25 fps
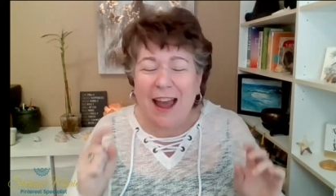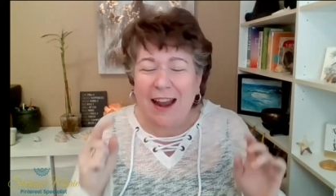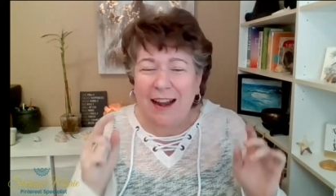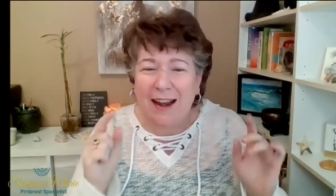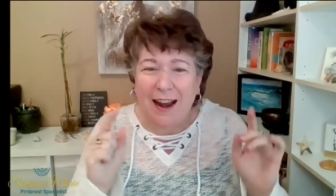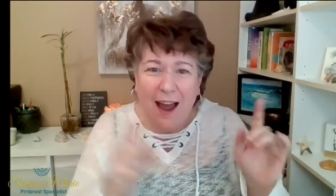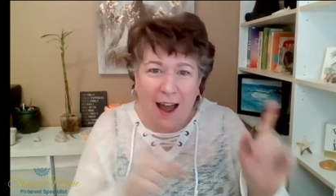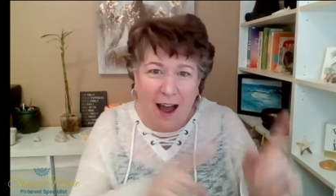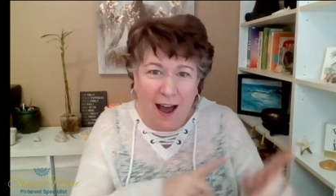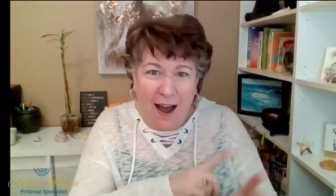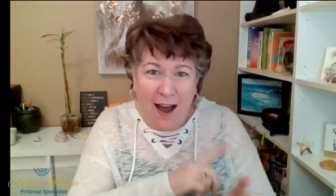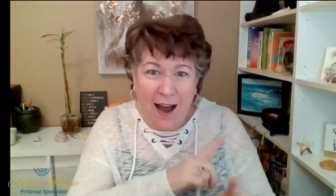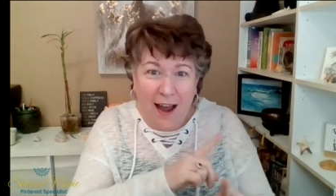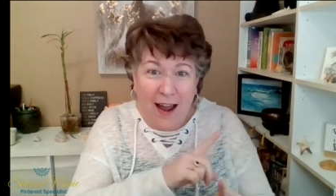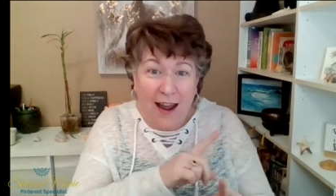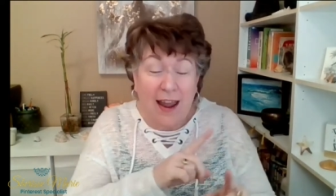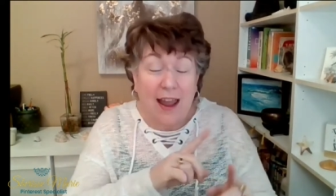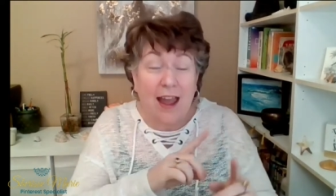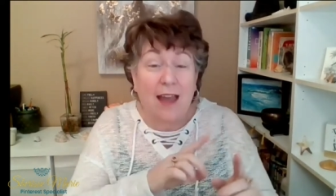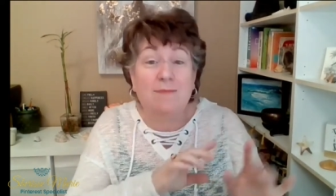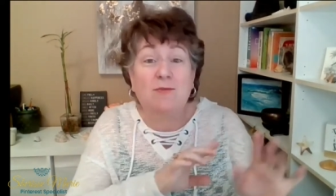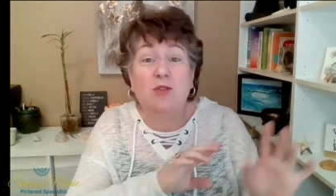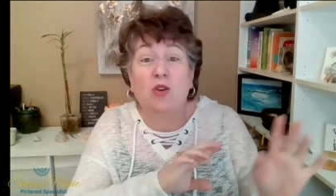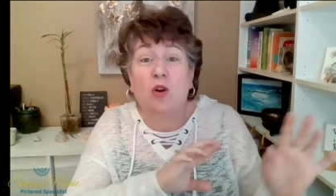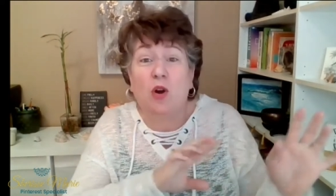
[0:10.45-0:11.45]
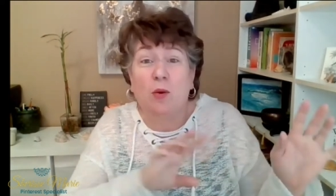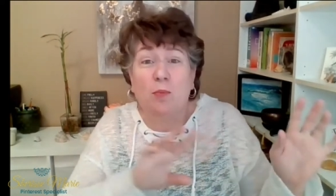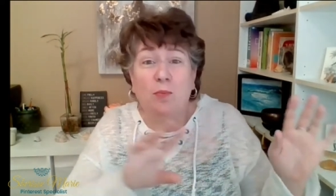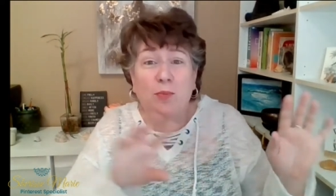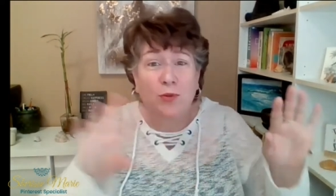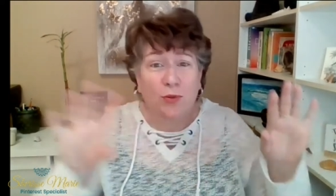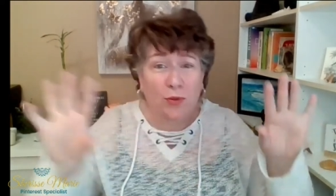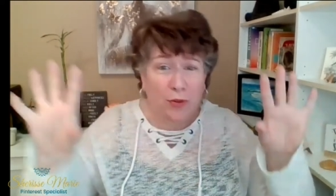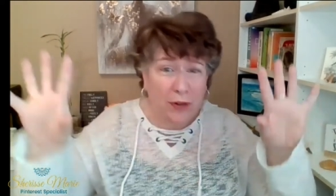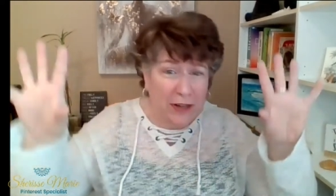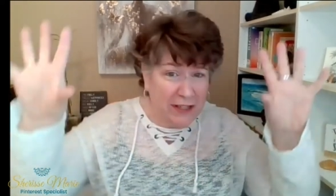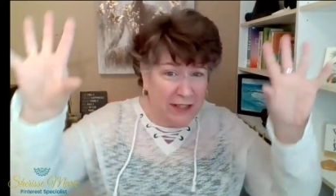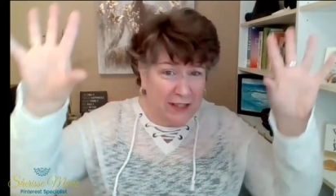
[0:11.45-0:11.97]
and I am your
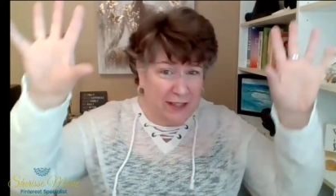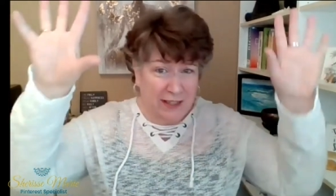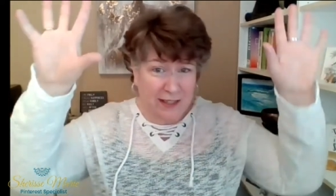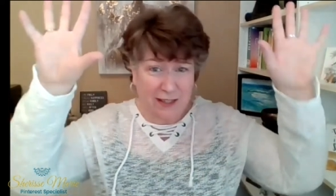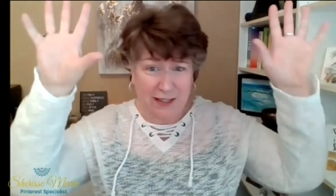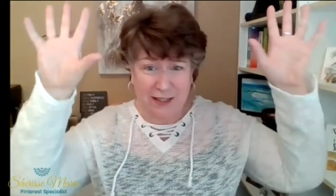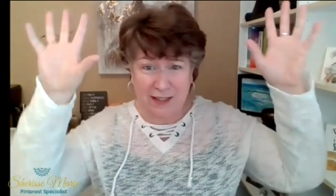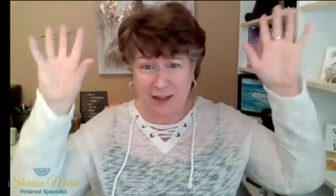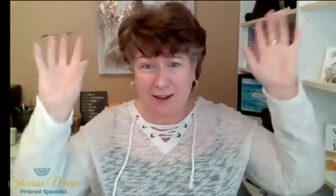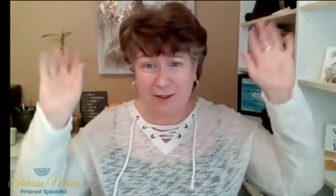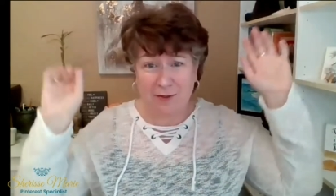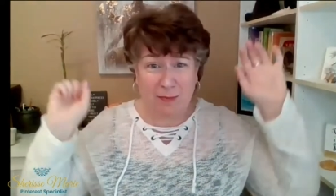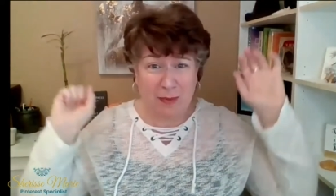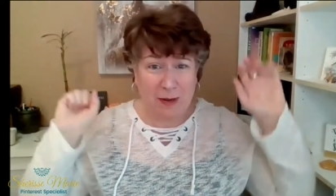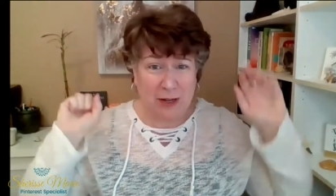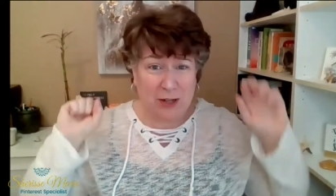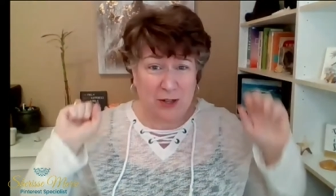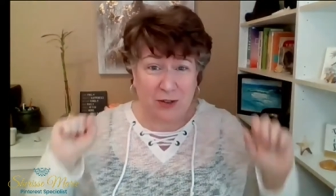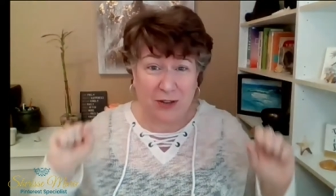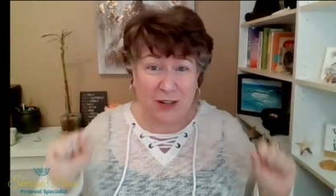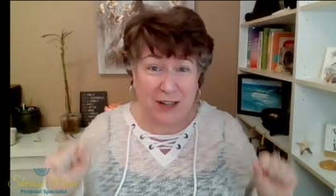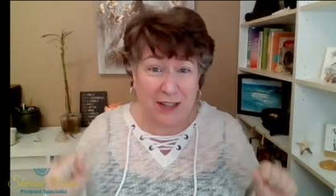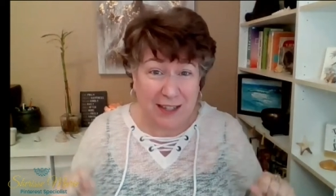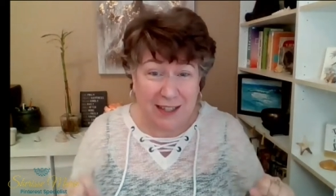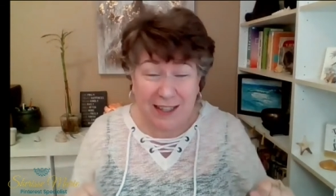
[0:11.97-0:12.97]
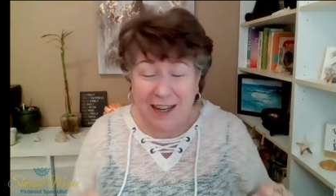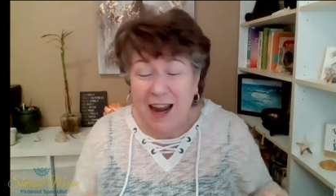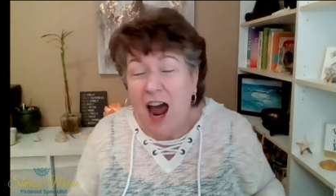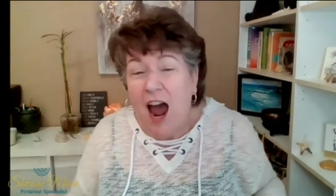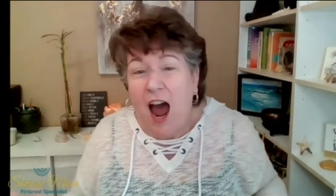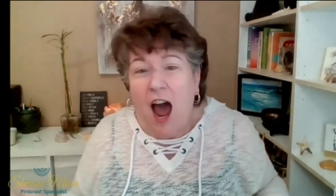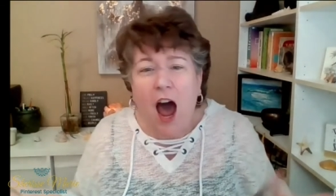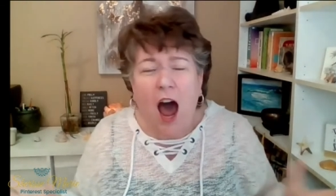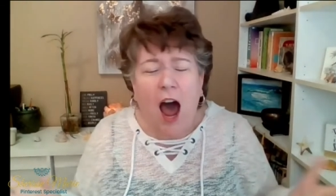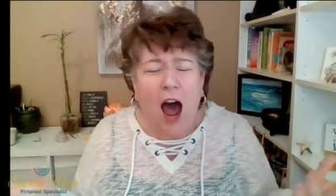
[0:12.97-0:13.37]
priestess of Pinterest.